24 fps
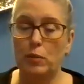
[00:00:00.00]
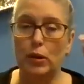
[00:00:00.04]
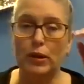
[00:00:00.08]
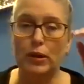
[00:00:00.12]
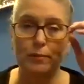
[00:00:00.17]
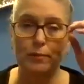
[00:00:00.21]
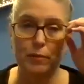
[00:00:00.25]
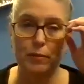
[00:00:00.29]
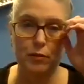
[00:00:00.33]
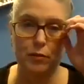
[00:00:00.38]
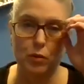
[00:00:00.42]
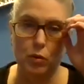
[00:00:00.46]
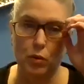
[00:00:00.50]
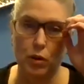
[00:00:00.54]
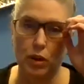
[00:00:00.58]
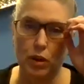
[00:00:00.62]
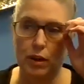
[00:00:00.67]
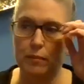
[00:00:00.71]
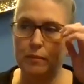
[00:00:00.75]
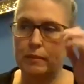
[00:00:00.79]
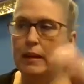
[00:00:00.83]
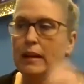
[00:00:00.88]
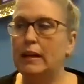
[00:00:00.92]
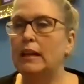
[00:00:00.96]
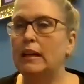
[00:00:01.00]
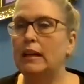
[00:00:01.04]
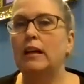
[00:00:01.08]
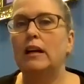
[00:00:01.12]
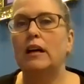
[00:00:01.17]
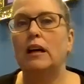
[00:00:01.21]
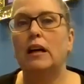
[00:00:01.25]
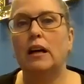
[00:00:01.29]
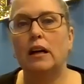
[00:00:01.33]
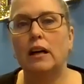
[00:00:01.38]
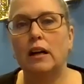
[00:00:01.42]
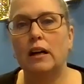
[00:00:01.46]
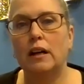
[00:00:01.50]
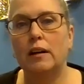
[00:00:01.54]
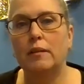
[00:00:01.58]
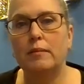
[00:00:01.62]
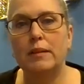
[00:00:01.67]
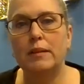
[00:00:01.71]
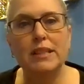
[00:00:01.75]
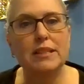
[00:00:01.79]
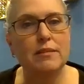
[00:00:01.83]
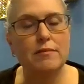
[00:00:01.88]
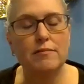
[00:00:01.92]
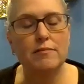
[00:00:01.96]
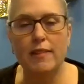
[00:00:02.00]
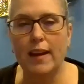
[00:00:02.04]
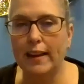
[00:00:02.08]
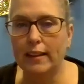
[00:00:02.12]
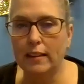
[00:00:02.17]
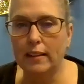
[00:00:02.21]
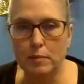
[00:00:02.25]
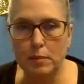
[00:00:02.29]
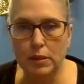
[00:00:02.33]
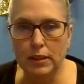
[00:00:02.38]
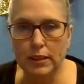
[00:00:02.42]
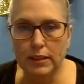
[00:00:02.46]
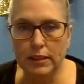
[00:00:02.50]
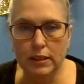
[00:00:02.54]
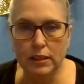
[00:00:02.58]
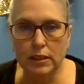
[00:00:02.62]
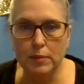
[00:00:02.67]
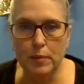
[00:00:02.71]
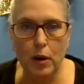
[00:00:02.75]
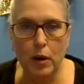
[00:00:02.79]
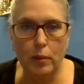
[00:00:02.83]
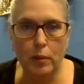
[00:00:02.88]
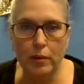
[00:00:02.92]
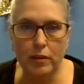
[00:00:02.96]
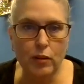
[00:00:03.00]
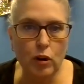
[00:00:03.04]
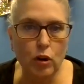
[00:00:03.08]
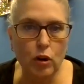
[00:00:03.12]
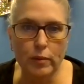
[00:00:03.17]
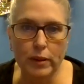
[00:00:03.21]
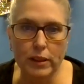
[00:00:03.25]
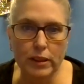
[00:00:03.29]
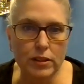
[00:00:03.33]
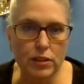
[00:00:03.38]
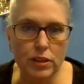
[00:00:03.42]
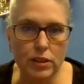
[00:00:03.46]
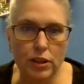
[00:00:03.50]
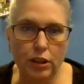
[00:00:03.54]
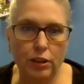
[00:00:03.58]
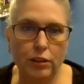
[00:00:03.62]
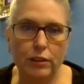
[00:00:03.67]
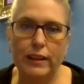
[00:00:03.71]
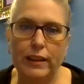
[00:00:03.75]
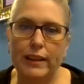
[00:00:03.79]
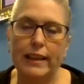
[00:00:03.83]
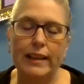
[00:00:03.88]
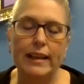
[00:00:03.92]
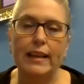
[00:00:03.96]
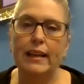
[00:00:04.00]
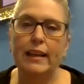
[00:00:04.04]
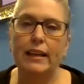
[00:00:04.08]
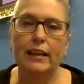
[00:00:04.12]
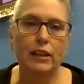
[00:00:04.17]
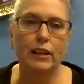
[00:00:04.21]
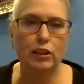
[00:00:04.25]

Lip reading: pull up the form. It's available at the Department of Homeland Security.